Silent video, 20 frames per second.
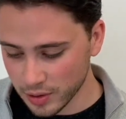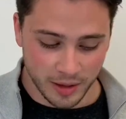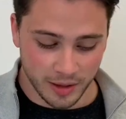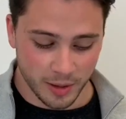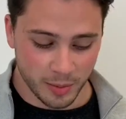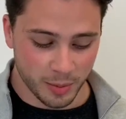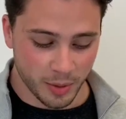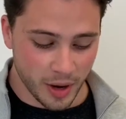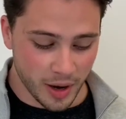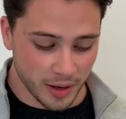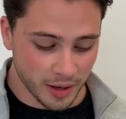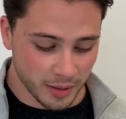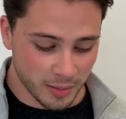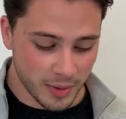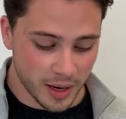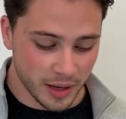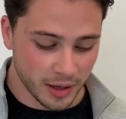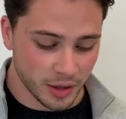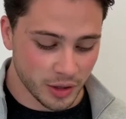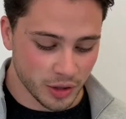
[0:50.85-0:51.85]
The product
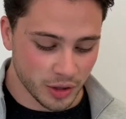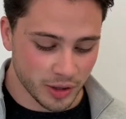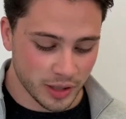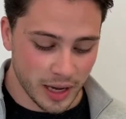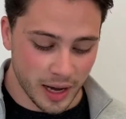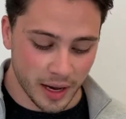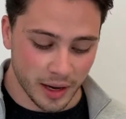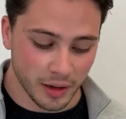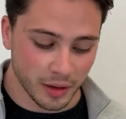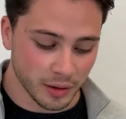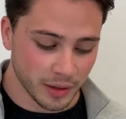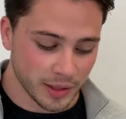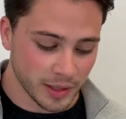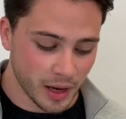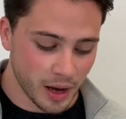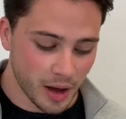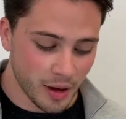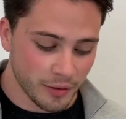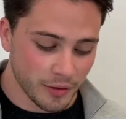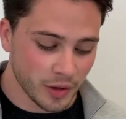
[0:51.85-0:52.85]
manager title is
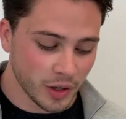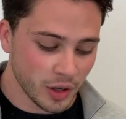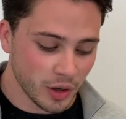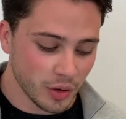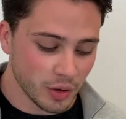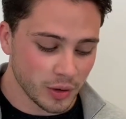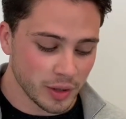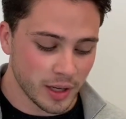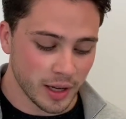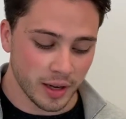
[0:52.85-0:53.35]
often used